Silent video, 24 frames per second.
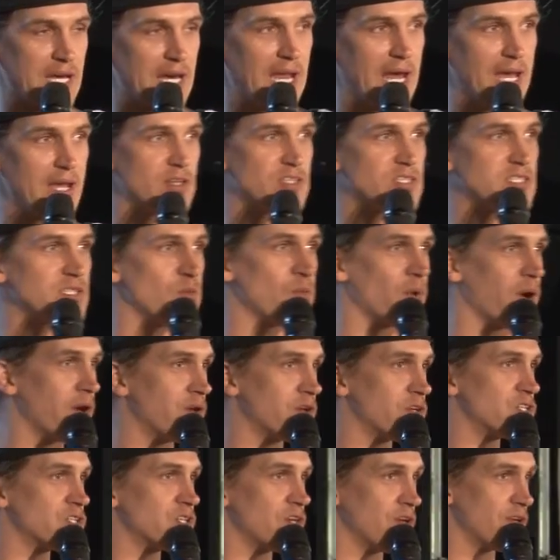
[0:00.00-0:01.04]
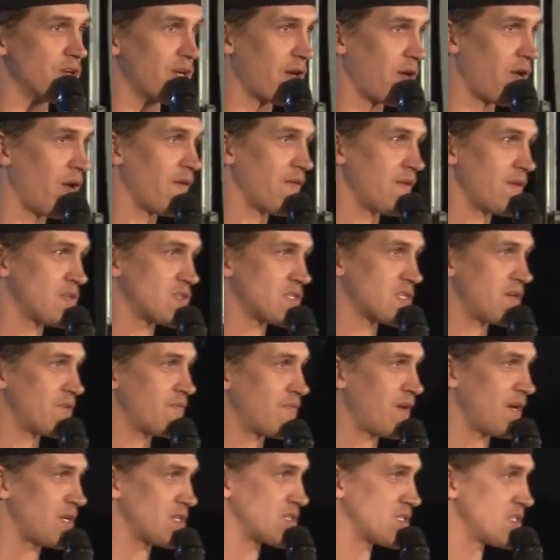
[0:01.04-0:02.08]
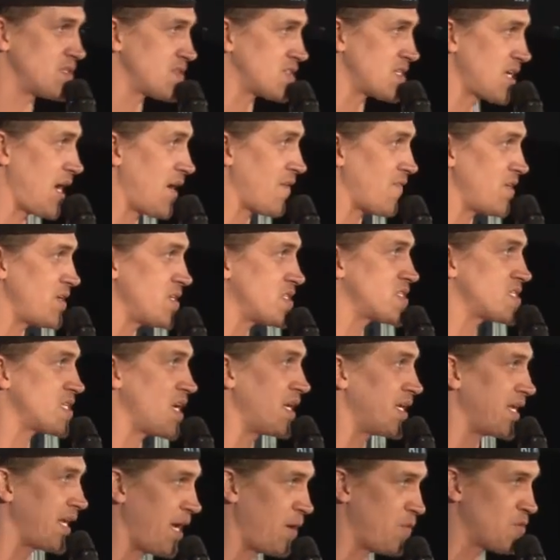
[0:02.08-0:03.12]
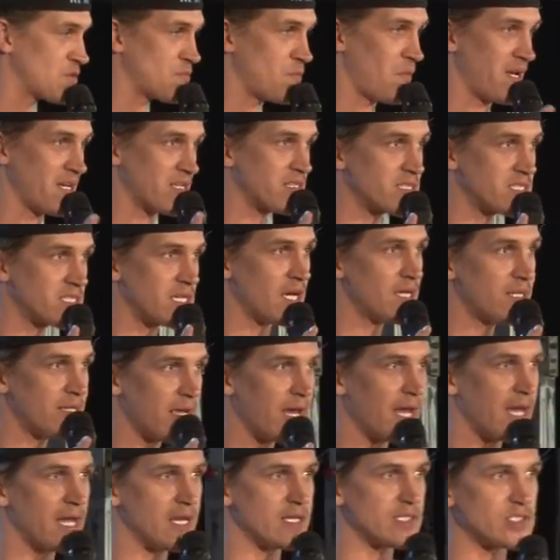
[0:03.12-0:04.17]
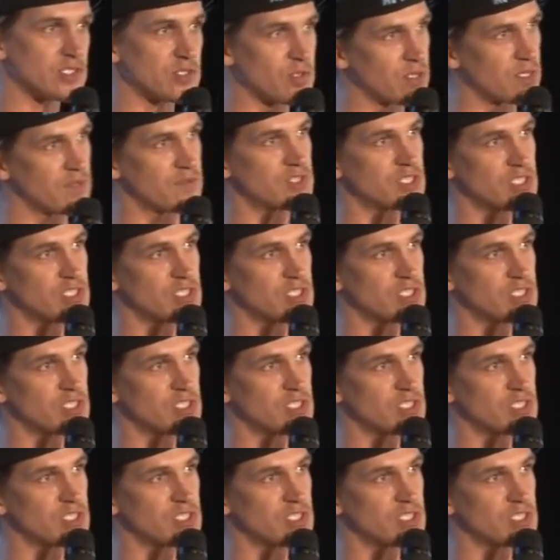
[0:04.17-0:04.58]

at. I used to wear a shirt at all these conventions every Sunday. It was my Sunday sort of